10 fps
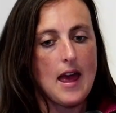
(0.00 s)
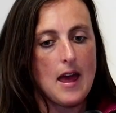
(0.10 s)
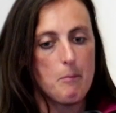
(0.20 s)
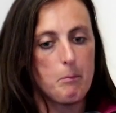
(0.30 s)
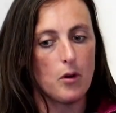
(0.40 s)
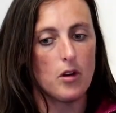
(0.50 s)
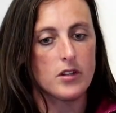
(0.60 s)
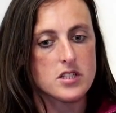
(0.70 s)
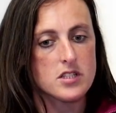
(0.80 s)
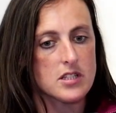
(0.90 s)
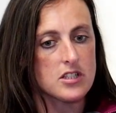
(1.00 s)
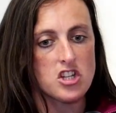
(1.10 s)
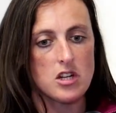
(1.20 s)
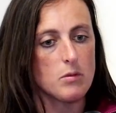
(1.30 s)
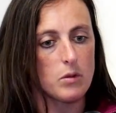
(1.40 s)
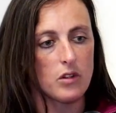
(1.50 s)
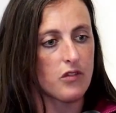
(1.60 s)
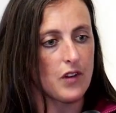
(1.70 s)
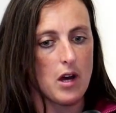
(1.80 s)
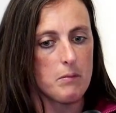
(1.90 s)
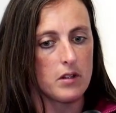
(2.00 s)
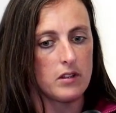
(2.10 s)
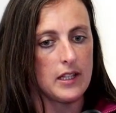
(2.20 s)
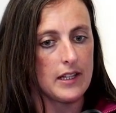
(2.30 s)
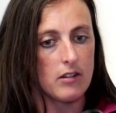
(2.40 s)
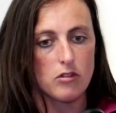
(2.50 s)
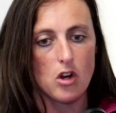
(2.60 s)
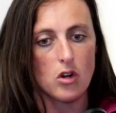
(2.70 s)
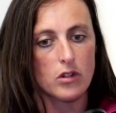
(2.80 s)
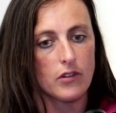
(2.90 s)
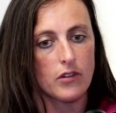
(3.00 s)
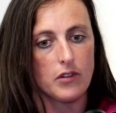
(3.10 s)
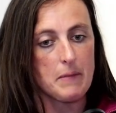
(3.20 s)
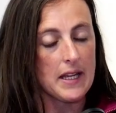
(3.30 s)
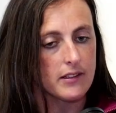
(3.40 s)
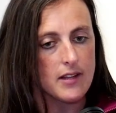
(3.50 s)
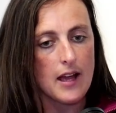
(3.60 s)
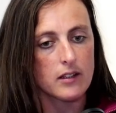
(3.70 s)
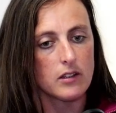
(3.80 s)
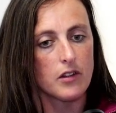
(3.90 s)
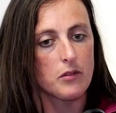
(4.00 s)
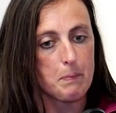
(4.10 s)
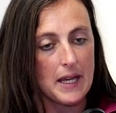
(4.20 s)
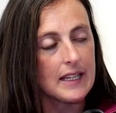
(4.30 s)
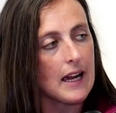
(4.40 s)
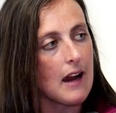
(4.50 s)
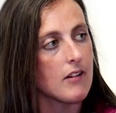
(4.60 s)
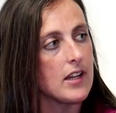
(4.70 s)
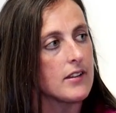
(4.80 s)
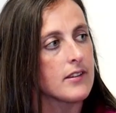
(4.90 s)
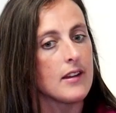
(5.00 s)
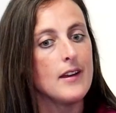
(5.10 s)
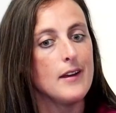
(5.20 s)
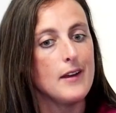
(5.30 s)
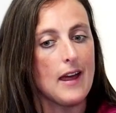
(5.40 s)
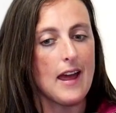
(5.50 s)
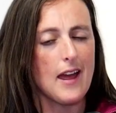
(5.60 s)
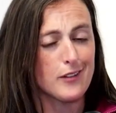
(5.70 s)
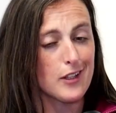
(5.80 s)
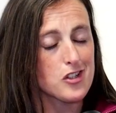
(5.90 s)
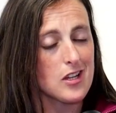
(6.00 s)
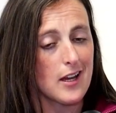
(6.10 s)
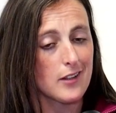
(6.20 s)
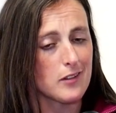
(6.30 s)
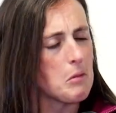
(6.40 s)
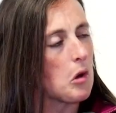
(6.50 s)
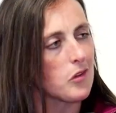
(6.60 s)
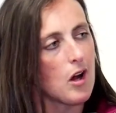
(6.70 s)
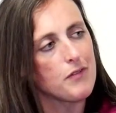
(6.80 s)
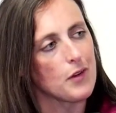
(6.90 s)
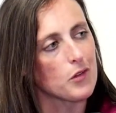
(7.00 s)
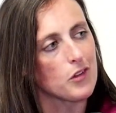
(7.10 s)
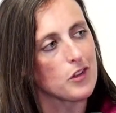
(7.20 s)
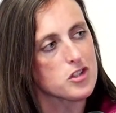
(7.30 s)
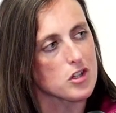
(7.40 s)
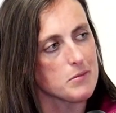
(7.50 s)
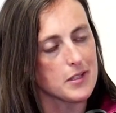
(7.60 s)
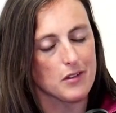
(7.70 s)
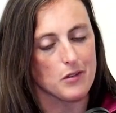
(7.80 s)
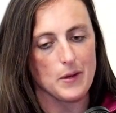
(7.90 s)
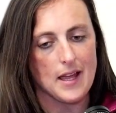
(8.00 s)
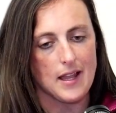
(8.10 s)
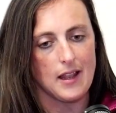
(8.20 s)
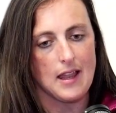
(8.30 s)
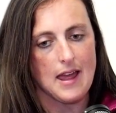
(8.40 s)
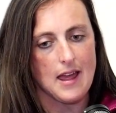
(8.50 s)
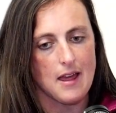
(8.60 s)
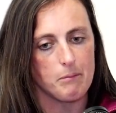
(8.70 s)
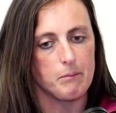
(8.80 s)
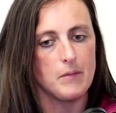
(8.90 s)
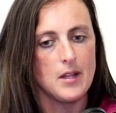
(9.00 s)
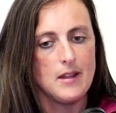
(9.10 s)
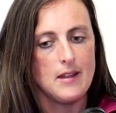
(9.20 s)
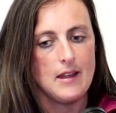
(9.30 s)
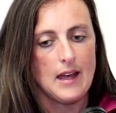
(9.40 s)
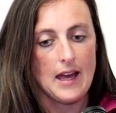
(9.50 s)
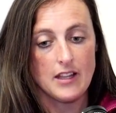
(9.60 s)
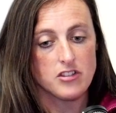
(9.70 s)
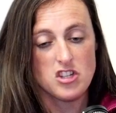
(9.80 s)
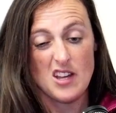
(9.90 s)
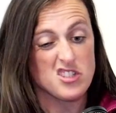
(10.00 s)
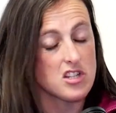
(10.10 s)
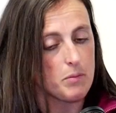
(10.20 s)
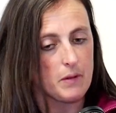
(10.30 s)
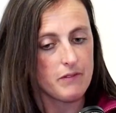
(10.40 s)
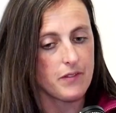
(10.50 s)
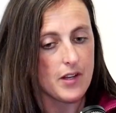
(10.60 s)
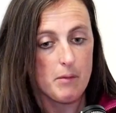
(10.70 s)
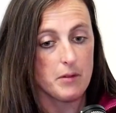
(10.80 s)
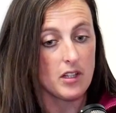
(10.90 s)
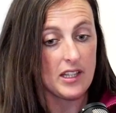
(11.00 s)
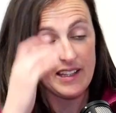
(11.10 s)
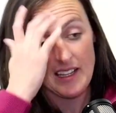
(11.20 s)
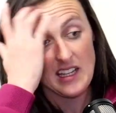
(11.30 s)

Um, but she was phenomenal, hitting rucks, making tackles, big carries. Uh, I think she had the most offloads in the tournament as well. Um, and she, yeah, she's been phenomenal.